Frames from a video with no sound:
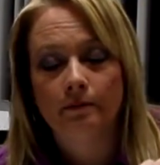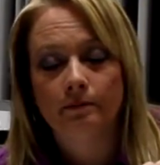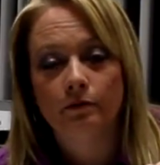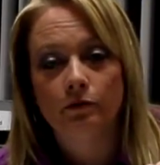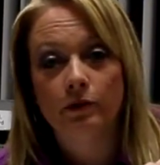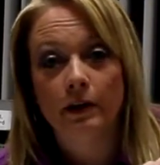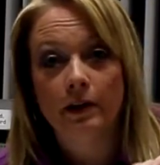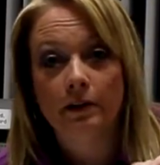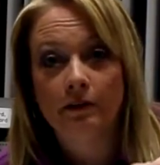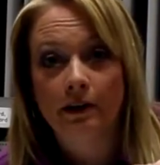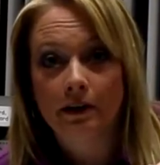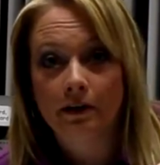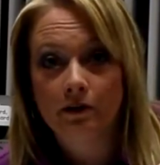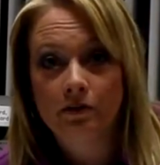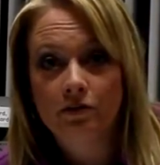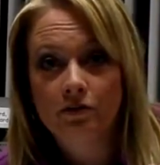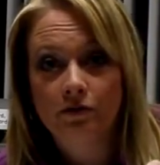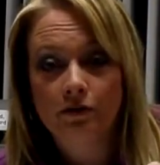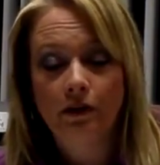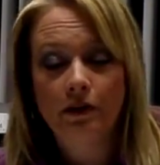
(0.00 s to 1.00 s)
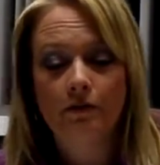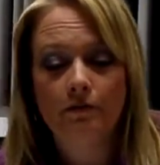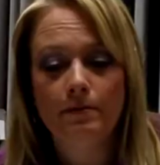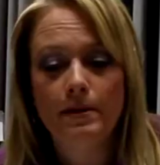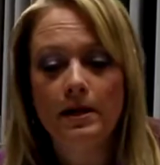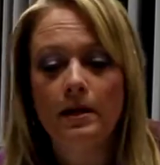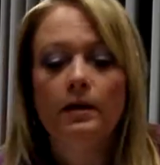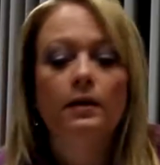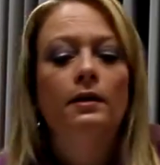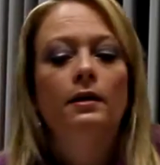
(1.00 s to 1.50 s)
running records in front of
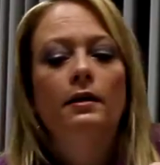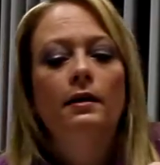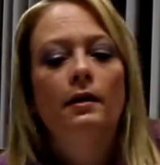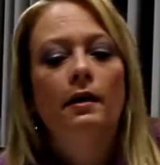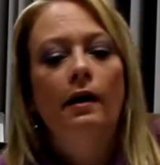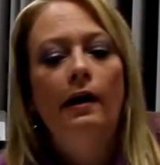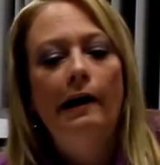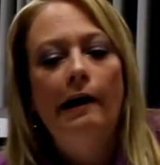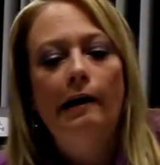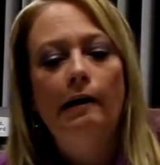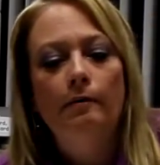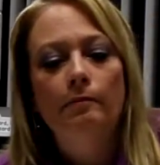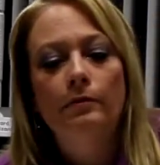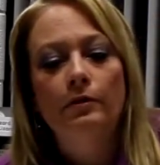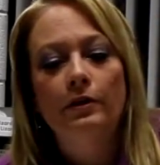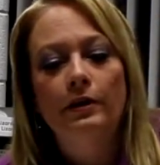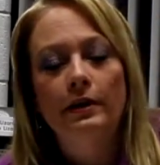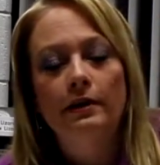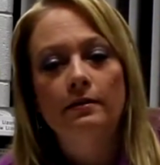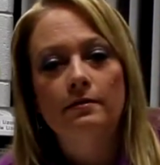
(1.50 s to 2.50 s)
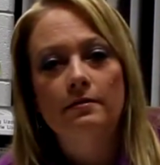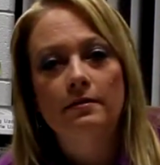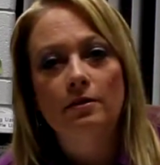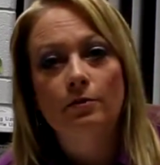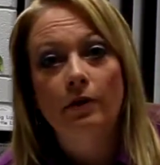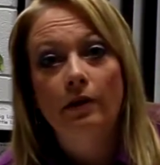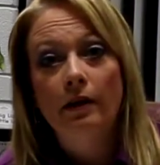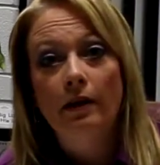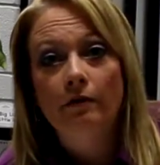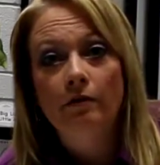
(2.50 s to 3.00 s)
me. Looking to see
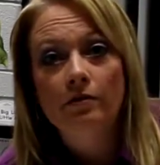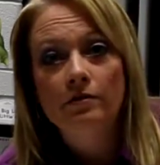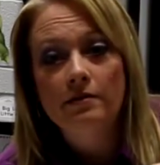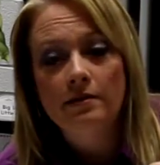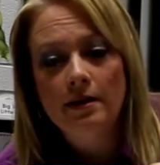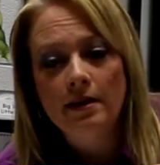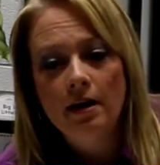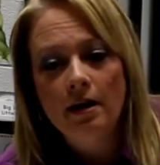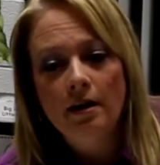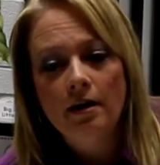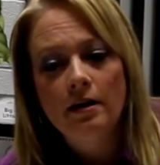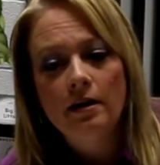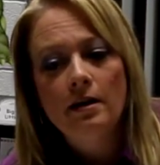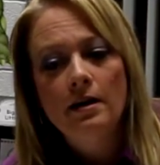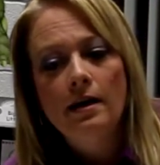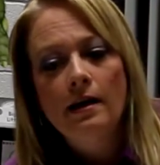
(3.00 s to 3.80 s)
what levels they are.